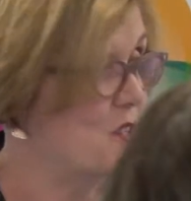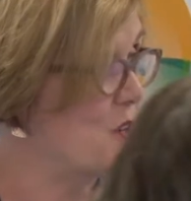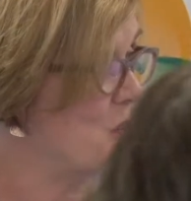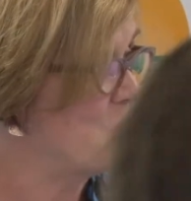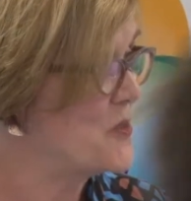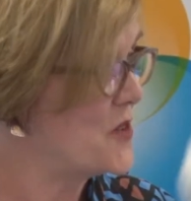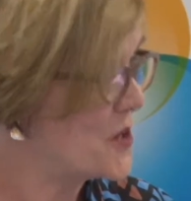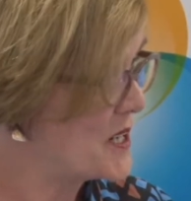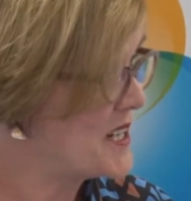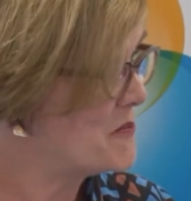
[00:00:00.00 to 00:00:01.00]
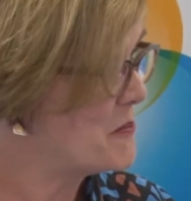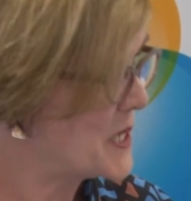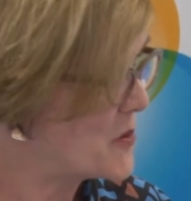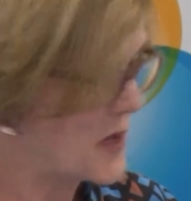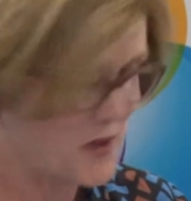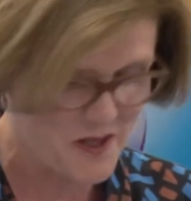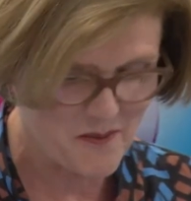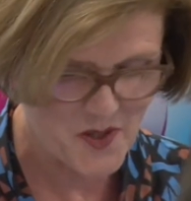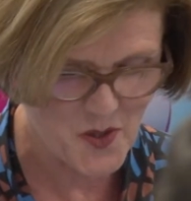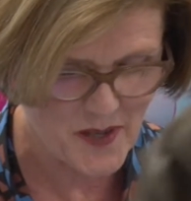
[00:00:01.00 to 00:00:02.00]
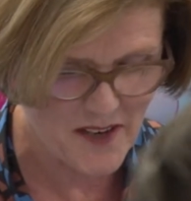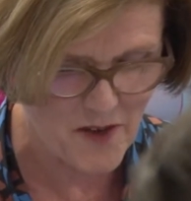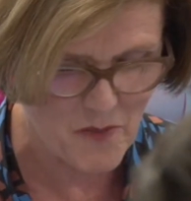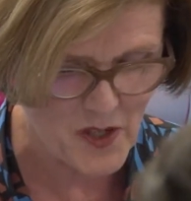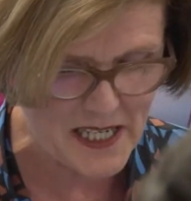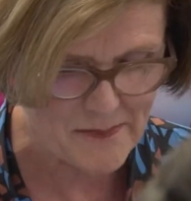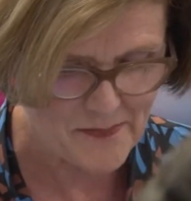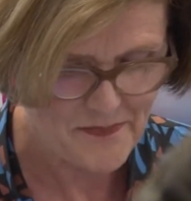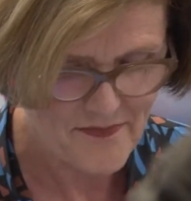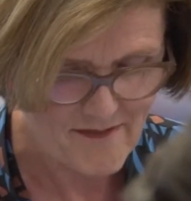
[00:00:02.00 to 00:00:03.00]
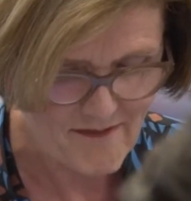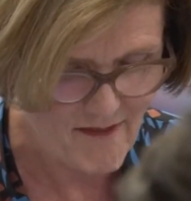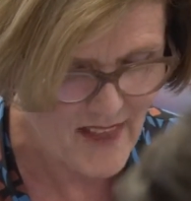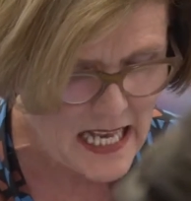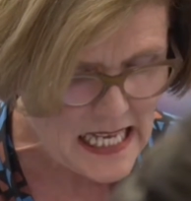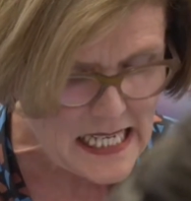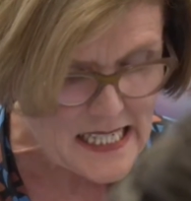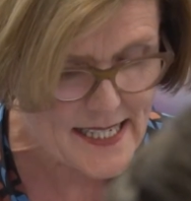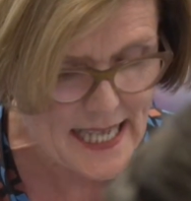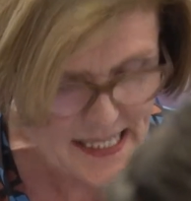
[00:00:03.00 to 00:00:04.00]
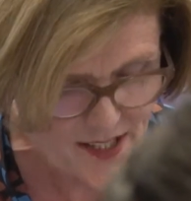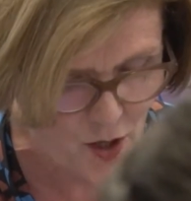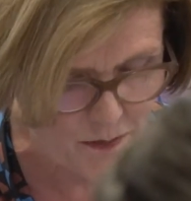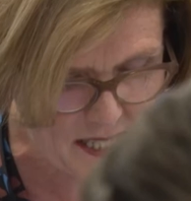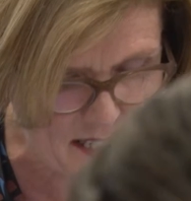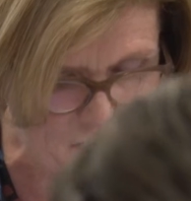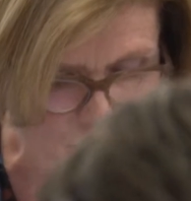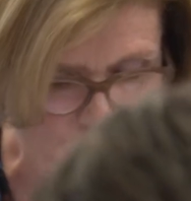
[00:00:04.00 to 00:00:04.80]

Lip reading: so very big welcome to everybody. Today's topic is